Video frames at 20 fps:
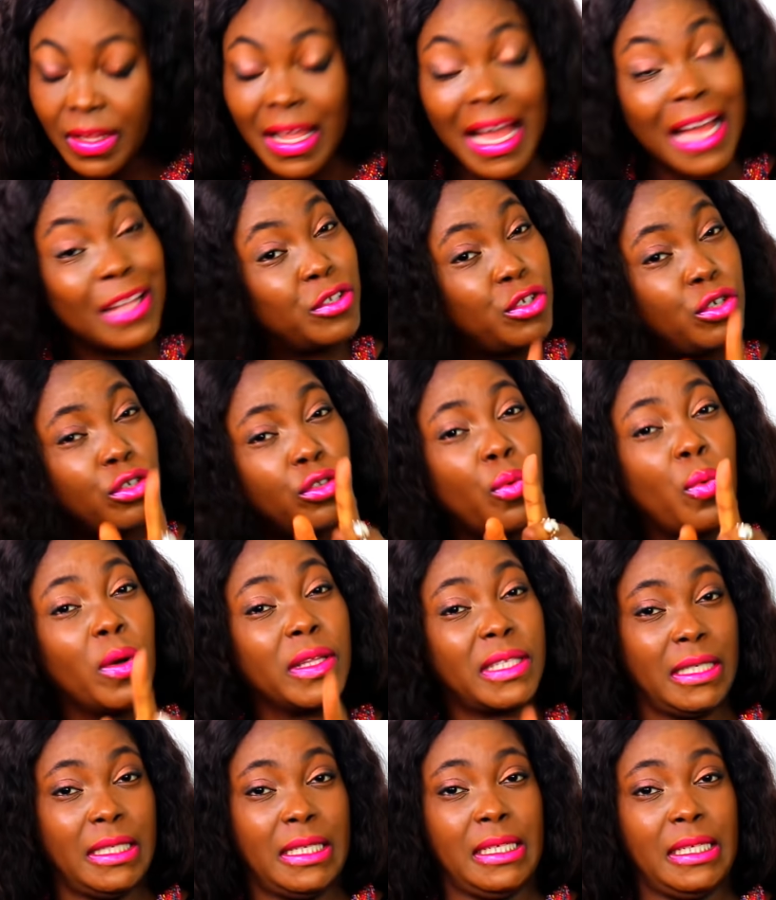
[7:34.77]
And do you know
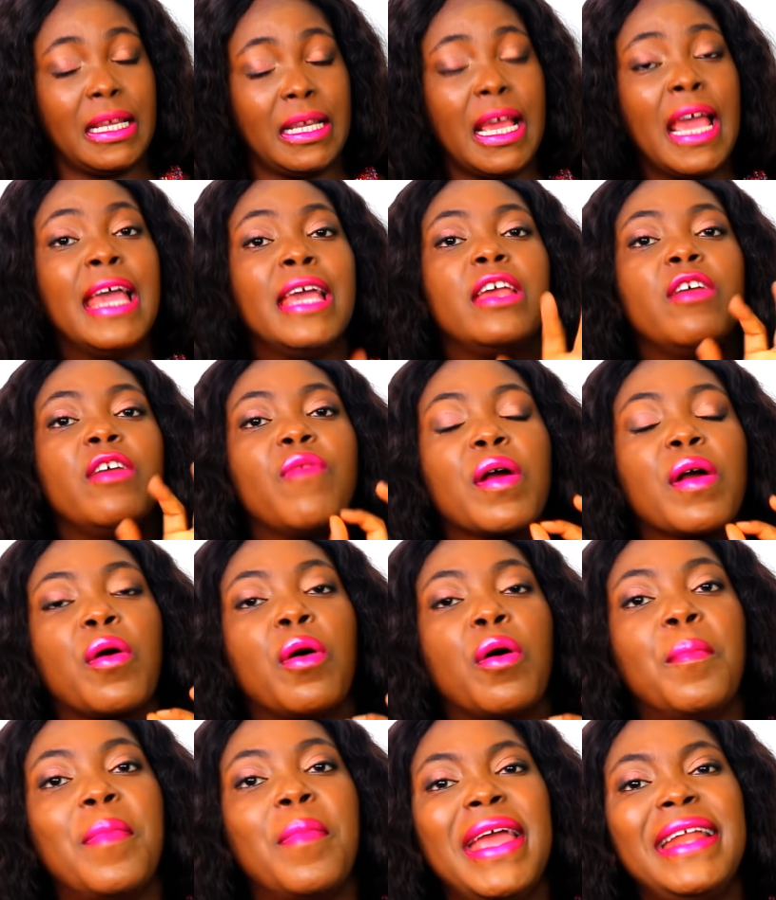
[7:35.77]
what he did? He
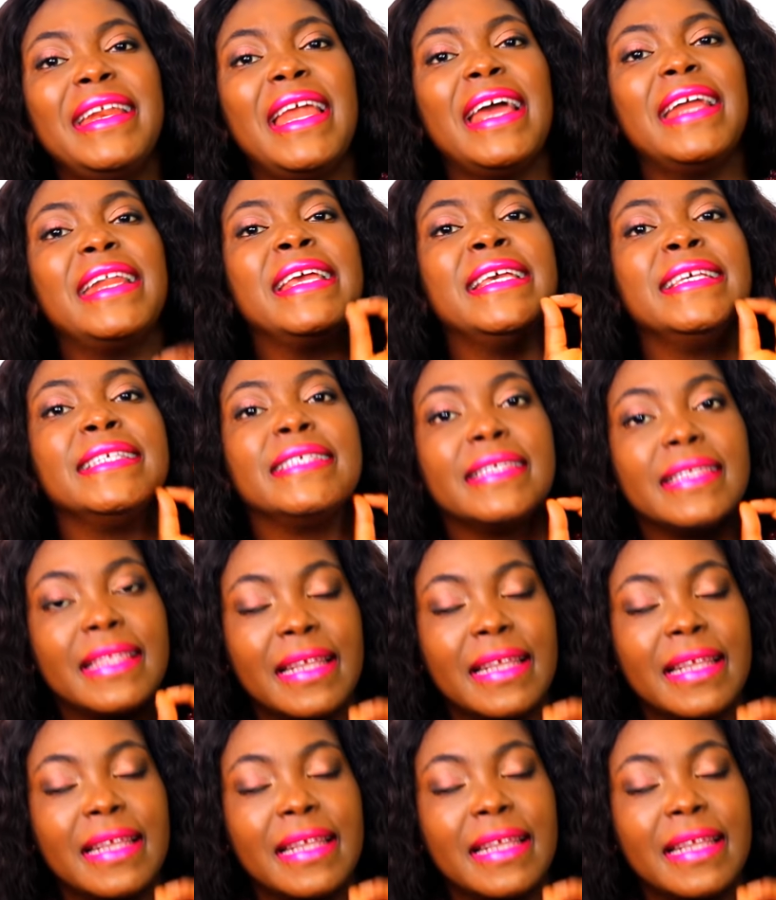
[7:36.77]
recommended his